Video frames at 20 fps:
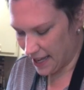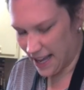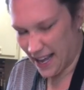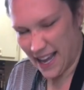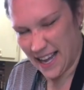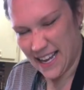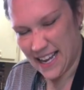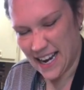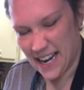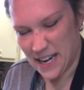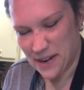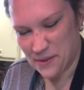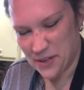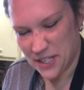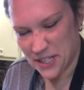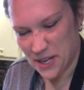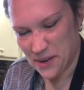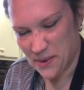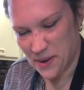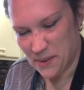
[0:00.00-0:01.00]
I kind of
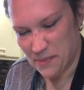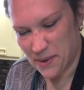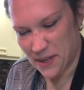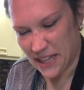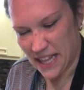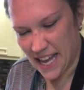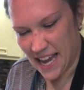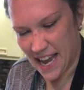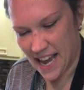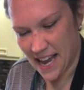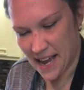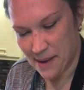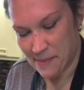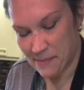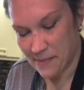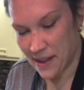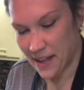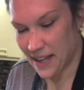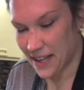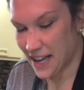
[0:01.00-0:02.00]
wish I would have put the
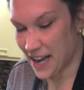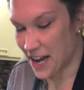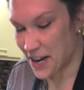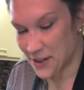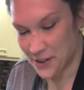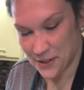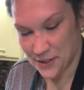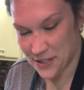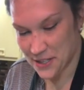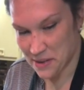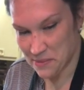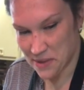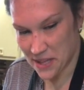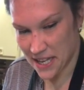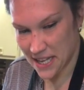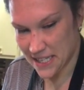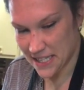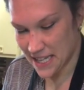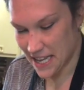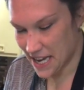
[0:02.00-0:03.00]
ham under some of
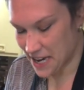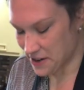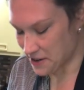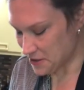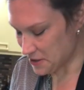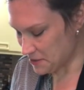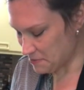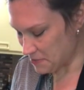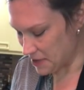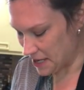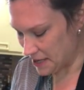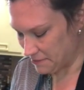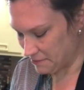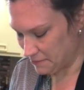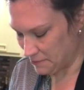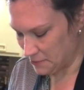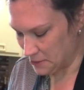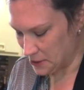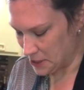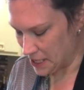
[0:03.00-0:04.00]
these layers, but
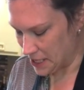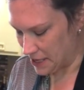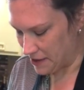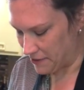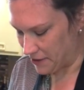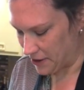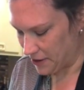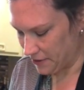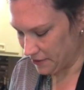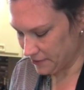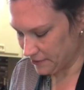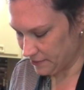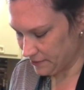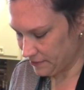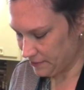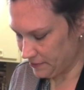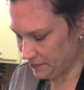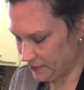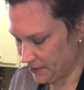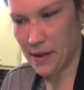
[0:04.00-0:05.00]
whatever.
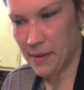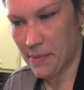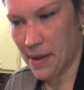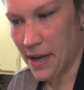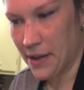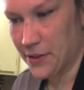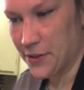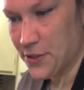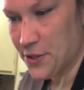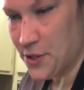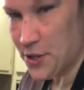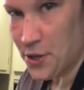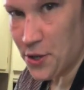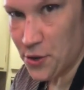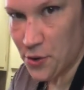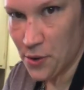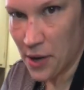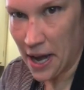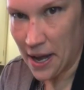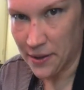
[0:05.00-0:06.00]
About
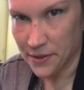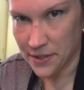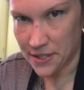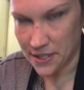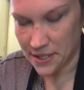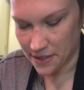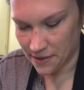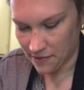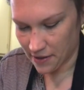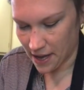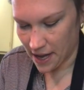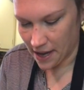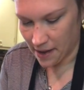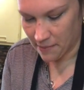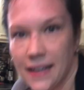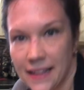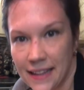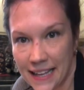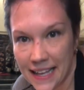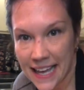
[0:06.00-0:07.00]
2 ounces of ham.
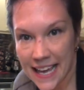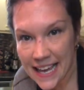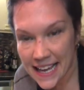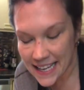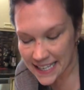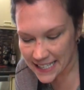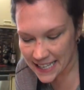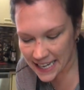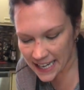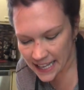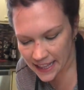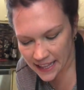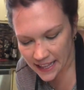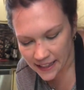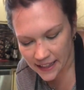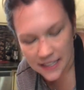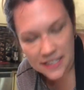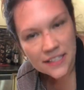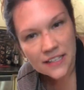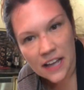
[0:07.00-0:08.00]
The key is anything
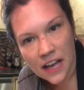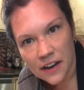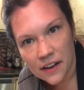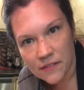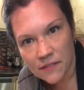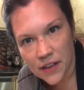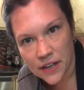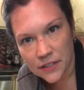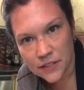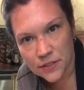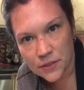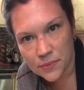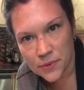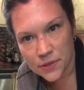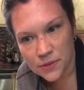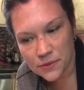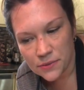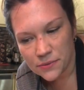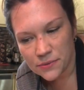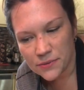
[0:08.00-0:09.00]
that's not a
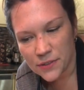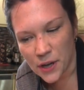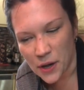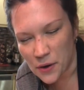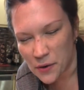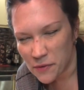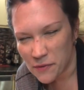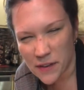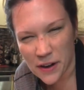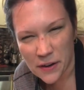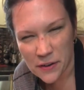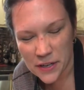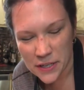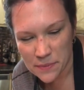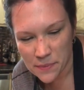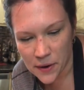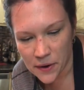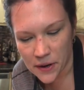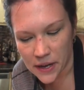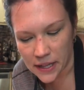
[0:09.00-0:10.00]
vegetable, go very
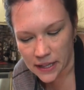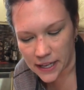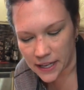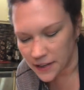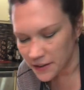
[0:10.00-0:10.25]
sparingly.